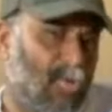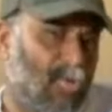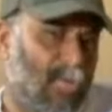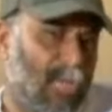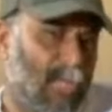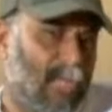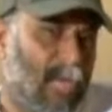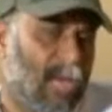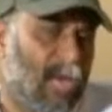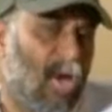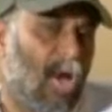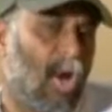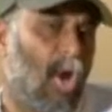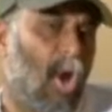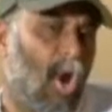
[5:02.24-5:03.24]
out
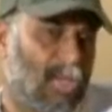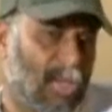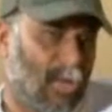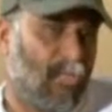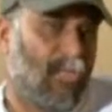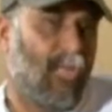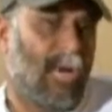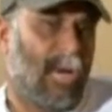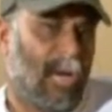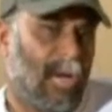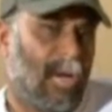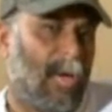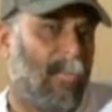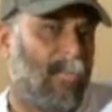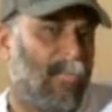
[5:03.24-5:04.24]
a lot of
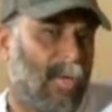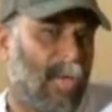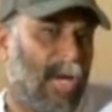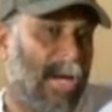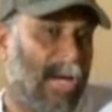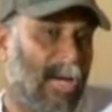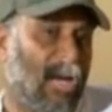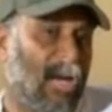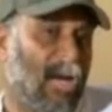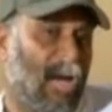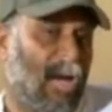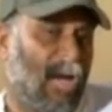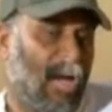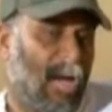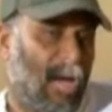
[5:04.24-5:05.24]
hidden
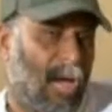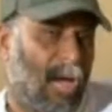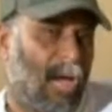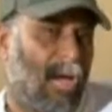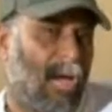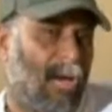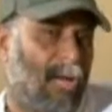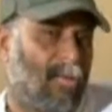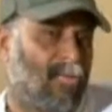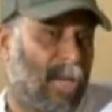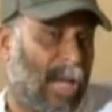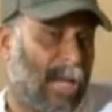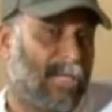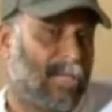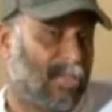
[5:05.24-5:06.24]

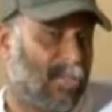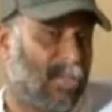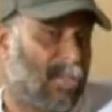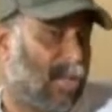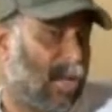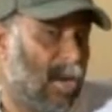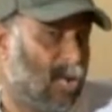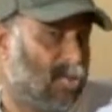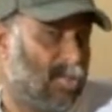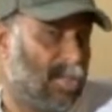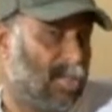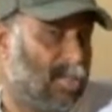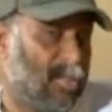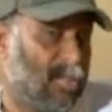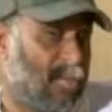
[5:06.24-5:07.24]
skeletons in the
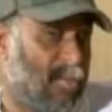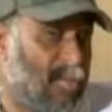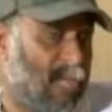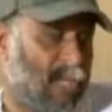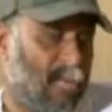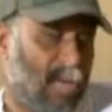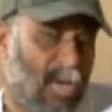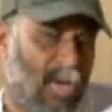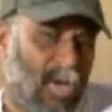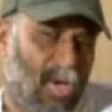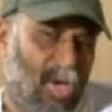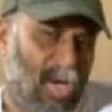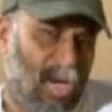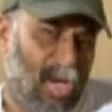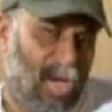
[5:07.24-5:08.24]
closet.
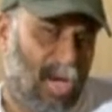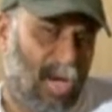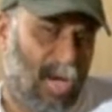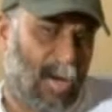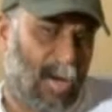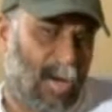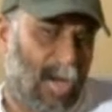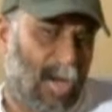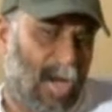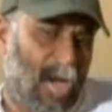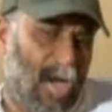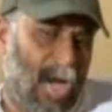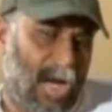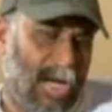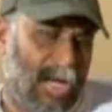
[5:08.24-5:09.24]

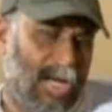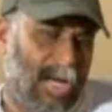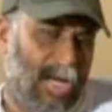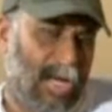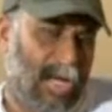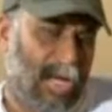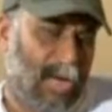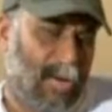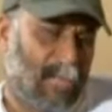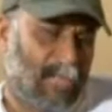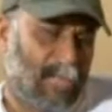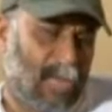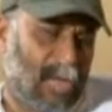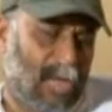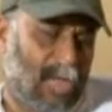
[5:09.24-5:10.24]
And
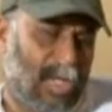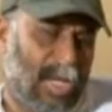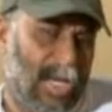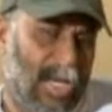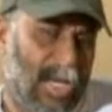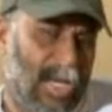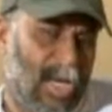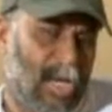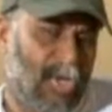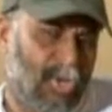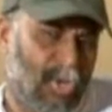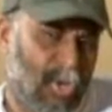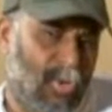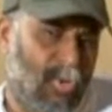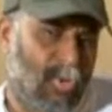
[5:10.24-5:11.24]
the
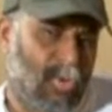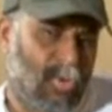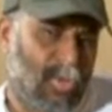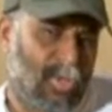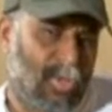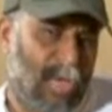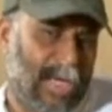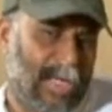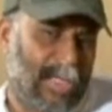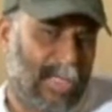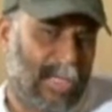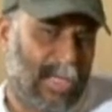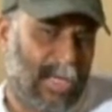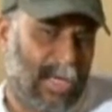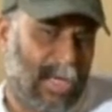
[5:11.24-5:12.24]
issue that
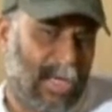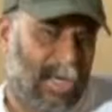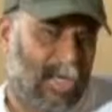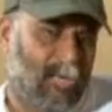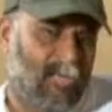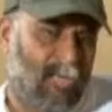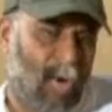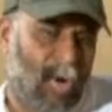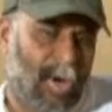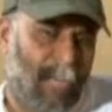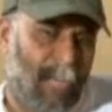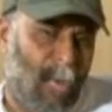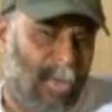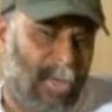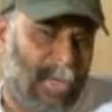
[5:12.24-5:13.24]
is more
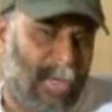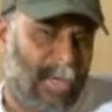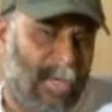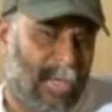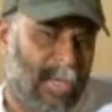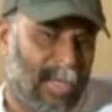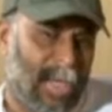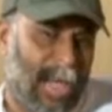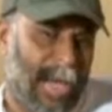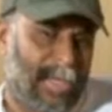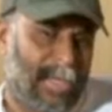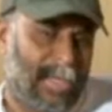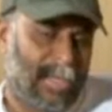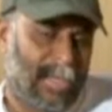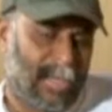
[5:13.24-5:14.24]
important,
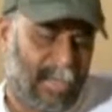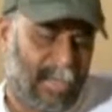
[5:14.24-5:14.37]
that